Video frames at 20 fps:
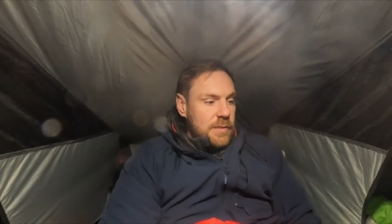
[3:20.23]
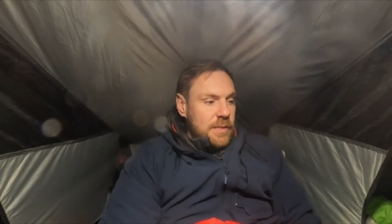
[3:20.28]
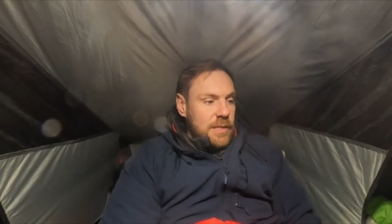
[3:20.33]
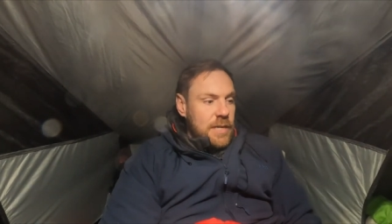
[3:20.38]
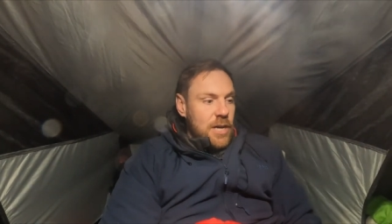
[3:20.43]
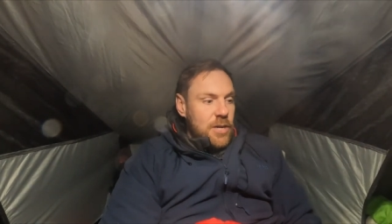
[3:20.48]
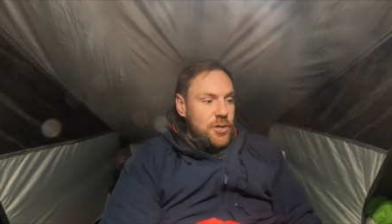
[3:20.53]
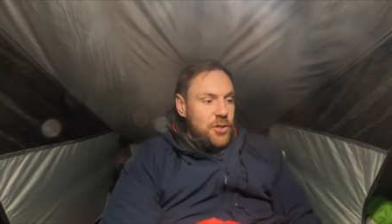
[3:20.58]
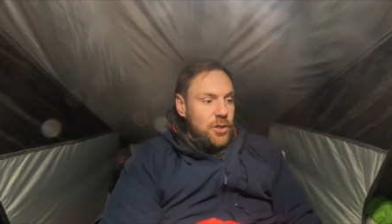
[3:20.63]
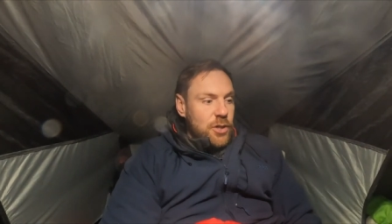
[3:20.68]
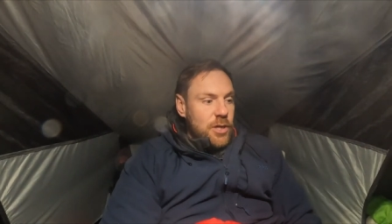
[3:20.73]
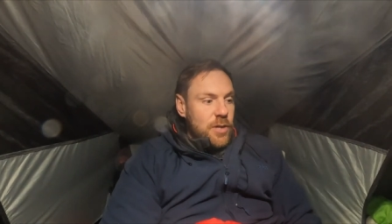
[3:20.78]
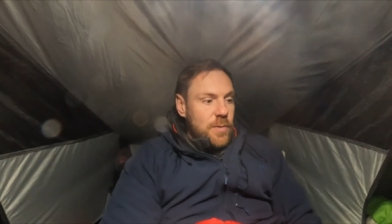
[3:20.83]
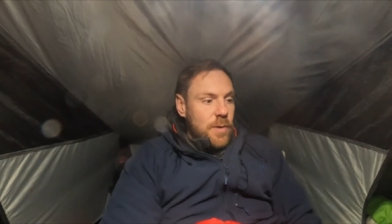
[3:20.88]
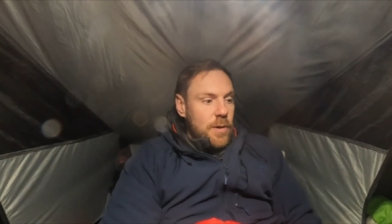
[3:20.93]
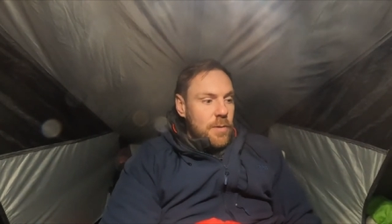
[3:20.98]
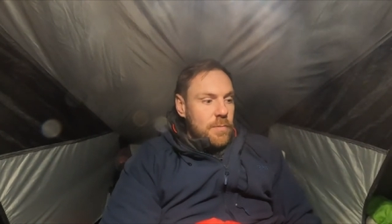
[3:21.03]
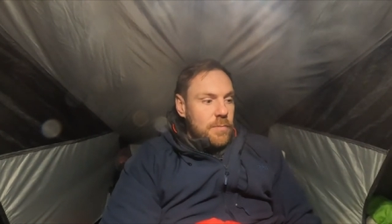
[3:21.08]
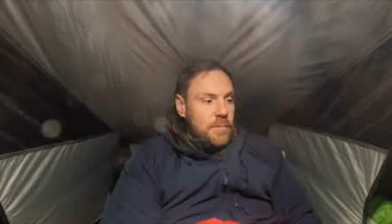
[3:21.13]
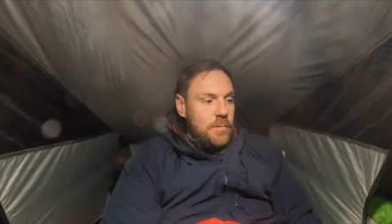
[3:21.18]
I can't show you
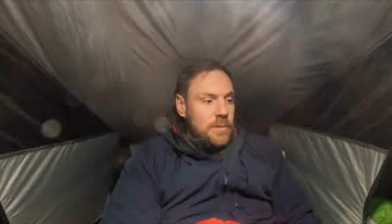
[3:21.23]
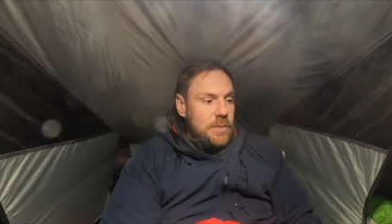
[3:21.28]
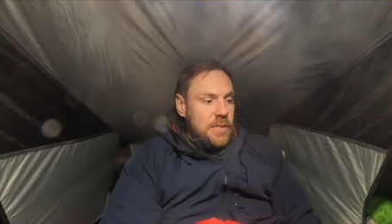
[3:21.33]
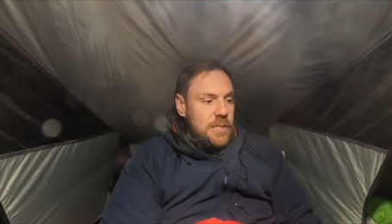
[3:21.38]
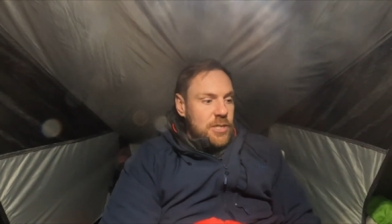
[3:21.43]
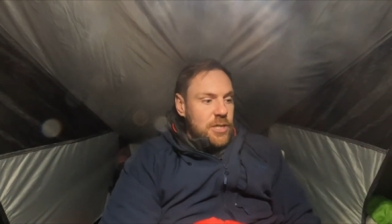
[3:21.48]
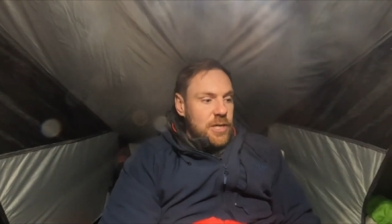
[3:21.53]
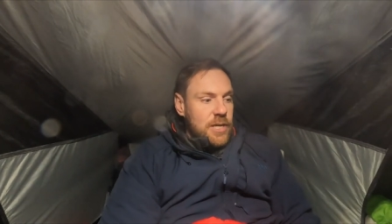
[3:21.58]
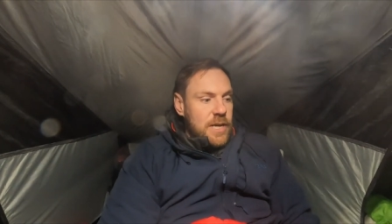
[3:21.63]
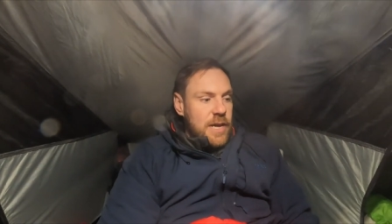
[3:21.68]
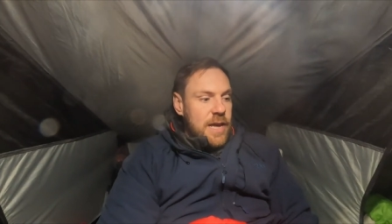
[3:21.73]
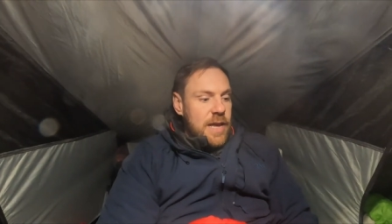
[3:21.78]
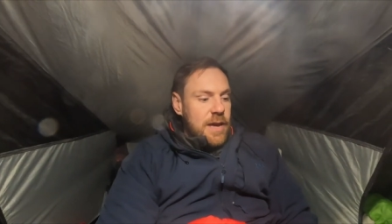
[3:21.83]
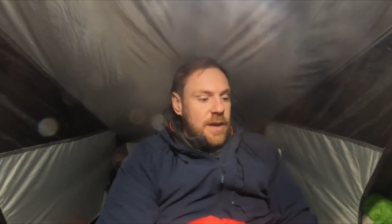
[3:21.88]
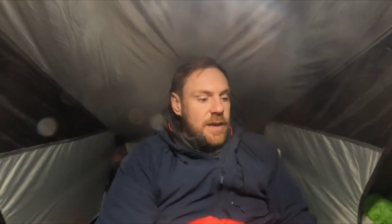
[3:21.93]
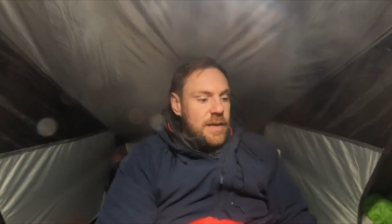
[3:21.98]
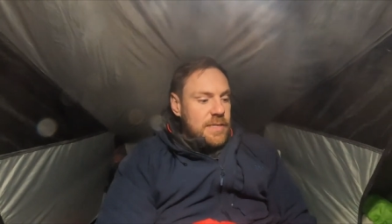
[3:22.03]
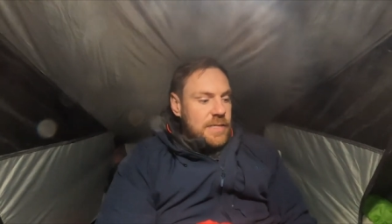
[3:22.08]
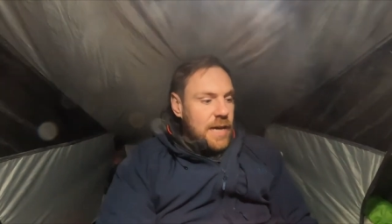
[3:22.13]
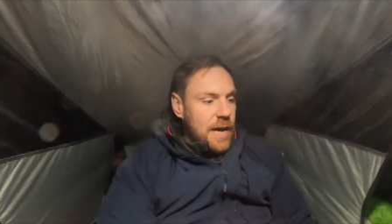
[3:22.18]
out, so as you can
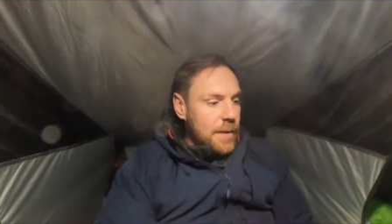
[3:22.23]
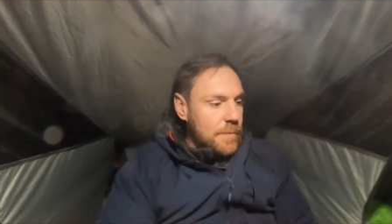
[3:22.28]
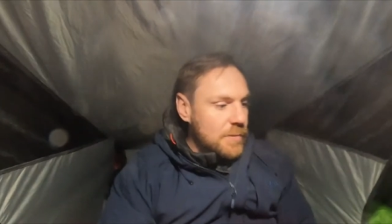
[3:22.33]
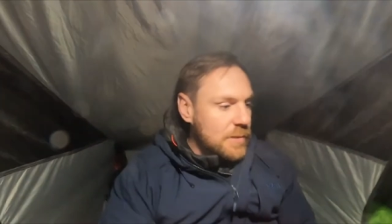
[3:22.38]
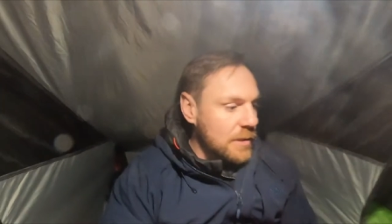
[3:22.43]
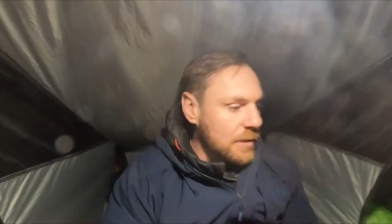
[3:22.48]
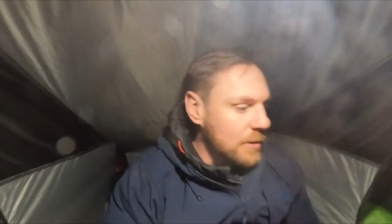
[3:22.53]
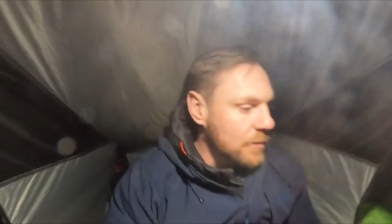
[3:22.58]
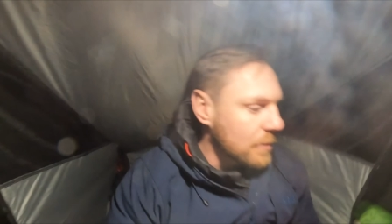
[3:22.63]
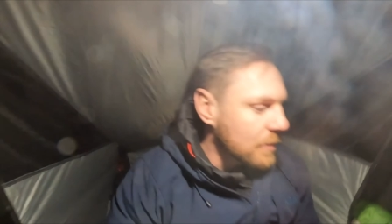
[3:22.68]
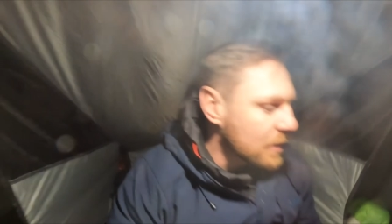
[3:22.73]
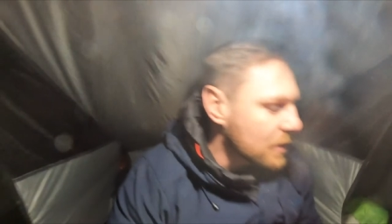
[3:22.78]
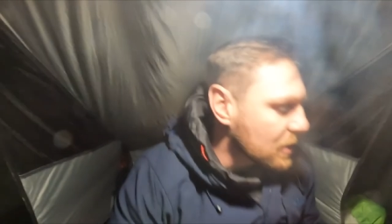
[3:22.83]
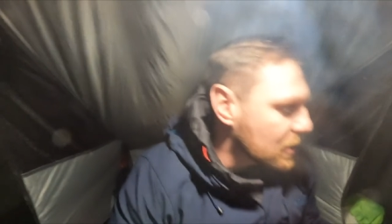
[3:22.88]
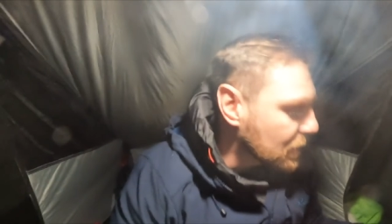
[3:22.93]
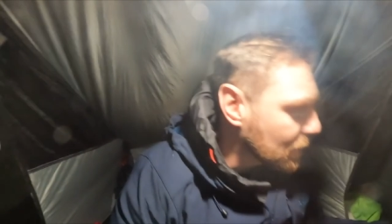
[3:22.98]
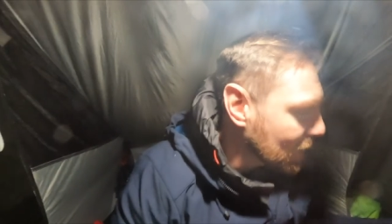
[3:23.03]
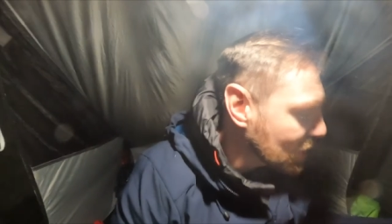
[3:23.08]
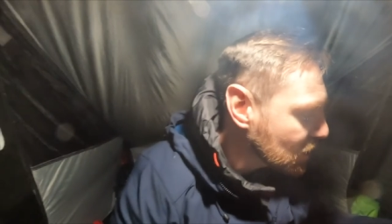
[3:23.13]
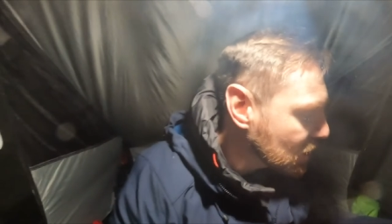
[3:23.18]
hear, it's absolutely
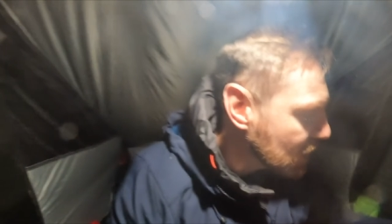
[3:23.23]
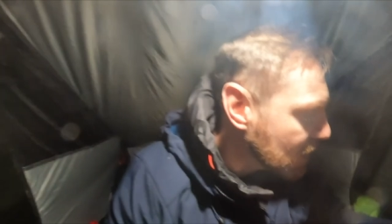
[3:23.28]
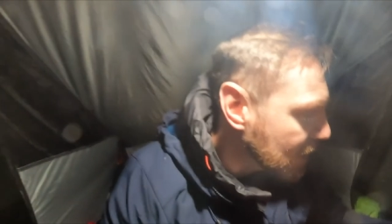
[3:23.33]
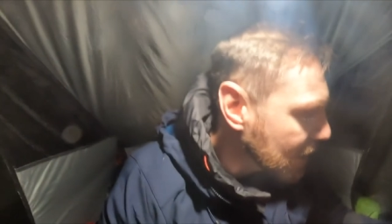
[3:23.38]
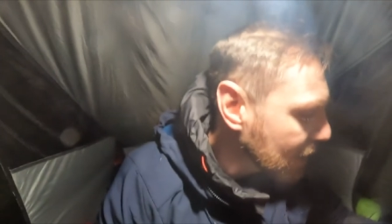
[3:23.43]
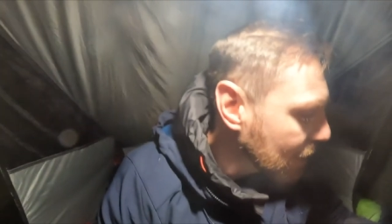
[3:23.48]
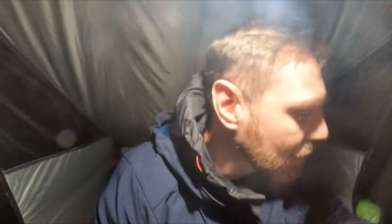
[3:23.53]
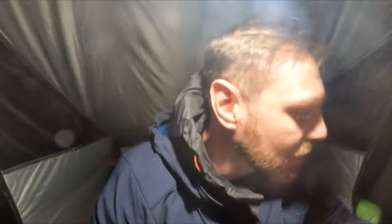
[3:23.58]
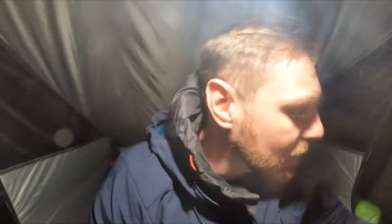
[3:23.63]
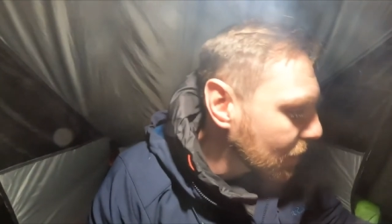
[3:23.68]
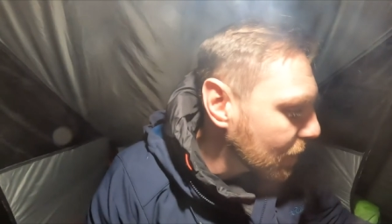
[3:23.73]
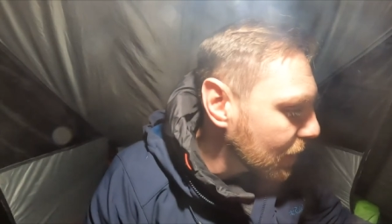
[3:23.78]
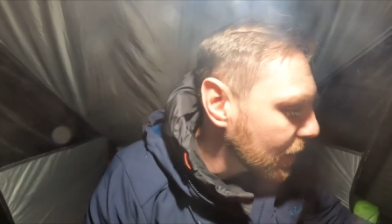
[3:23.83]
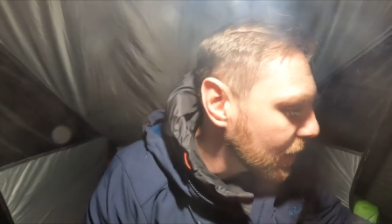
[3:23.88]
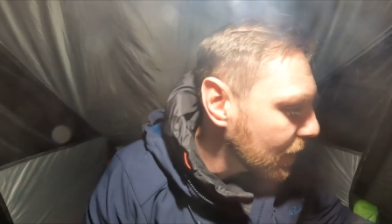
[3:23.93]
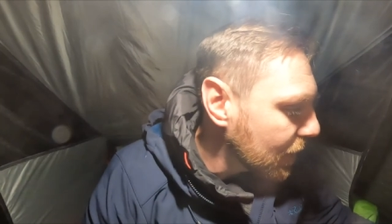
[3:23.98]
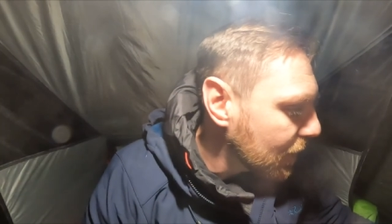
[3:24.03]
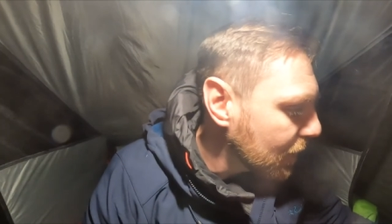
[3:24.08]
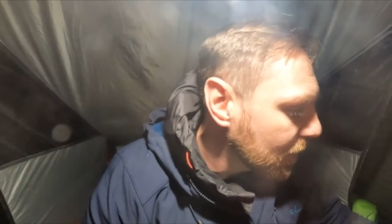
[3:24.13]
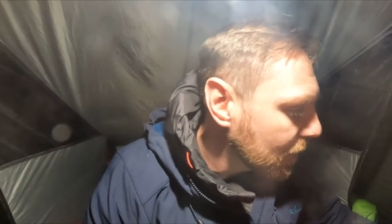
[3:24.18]
smashing it down out
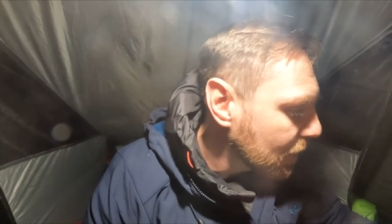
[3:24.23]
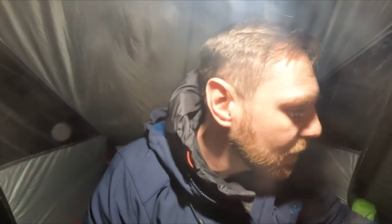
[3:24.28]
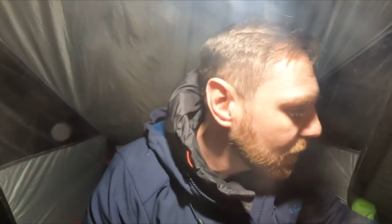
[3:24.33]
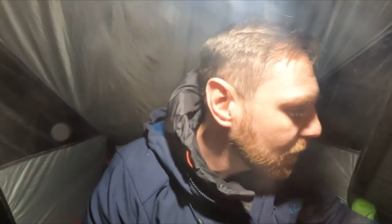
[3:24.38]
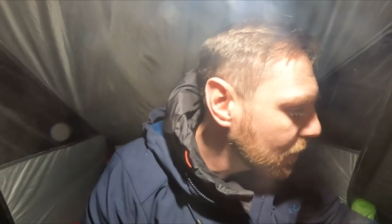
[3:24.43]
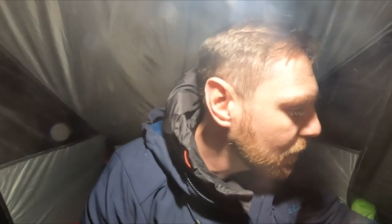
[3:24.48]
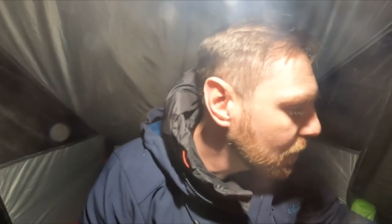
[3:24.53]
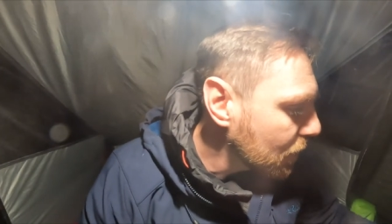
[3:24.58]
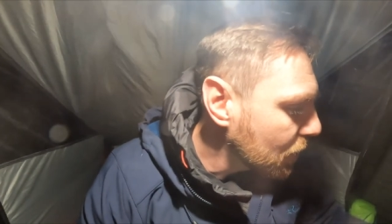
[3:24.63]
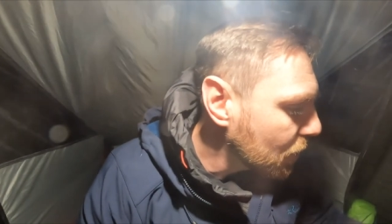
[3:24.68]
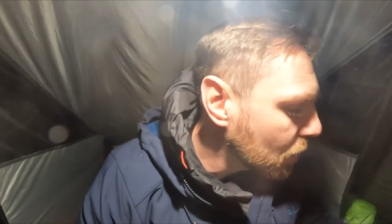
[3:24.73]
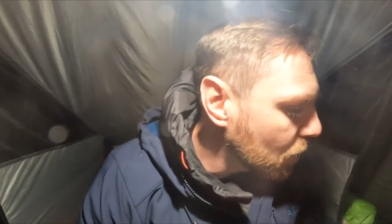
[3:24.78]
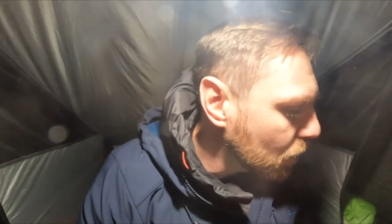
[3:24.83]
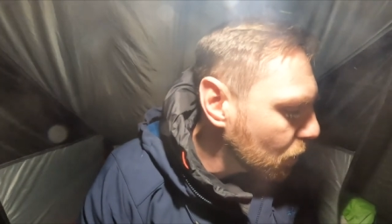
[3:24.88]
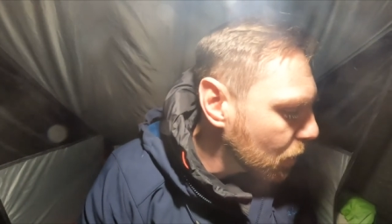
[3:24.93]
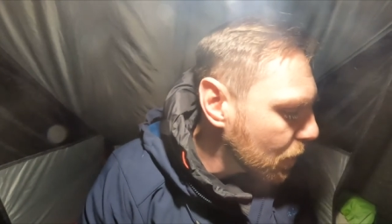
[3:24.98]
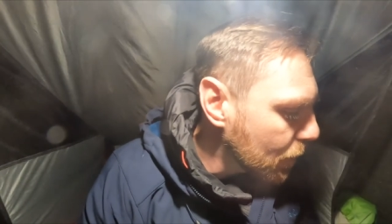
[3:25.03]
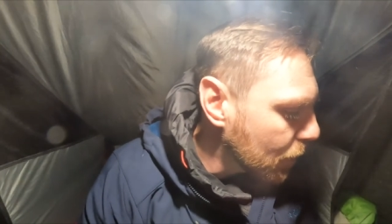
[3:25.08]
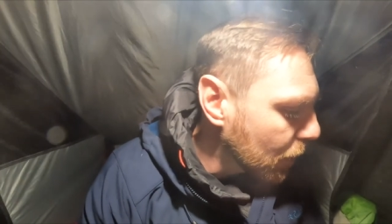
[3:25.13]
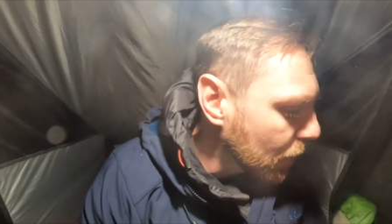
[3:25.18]
there.
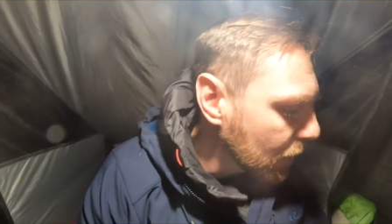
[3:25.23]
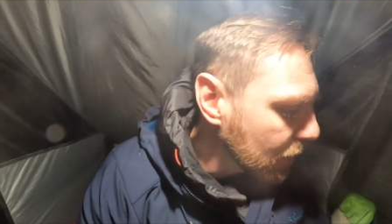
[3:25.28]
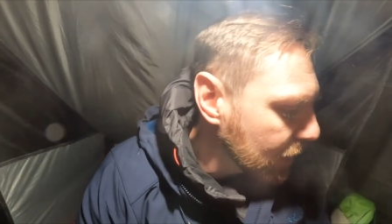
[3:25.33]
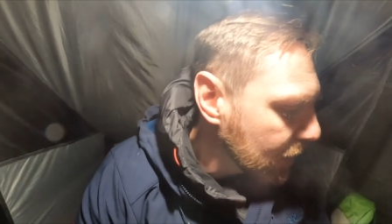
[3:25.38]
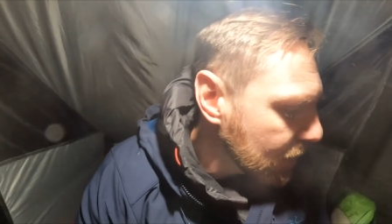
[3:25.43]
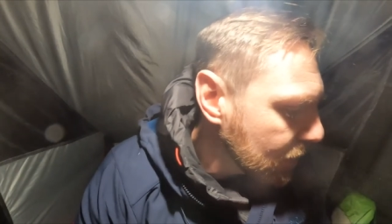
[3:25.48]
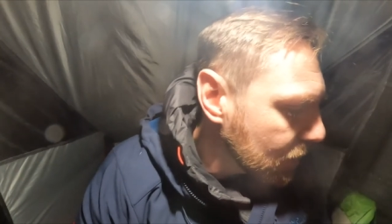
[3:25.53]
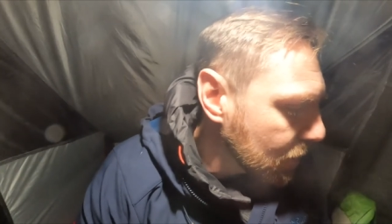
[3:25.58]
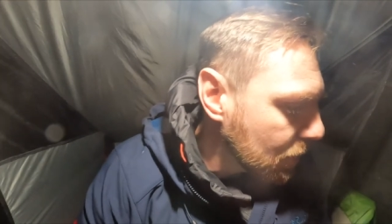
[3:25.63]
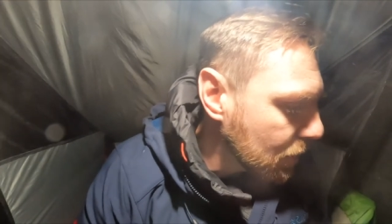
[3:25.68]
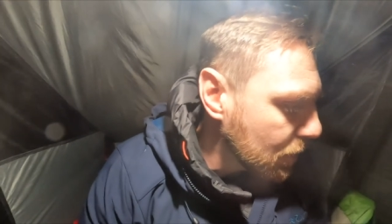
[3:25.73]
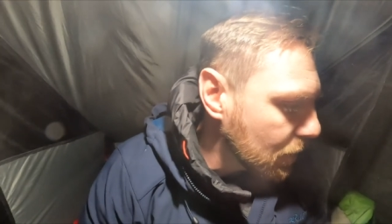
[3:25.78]
Oh, we're boiling.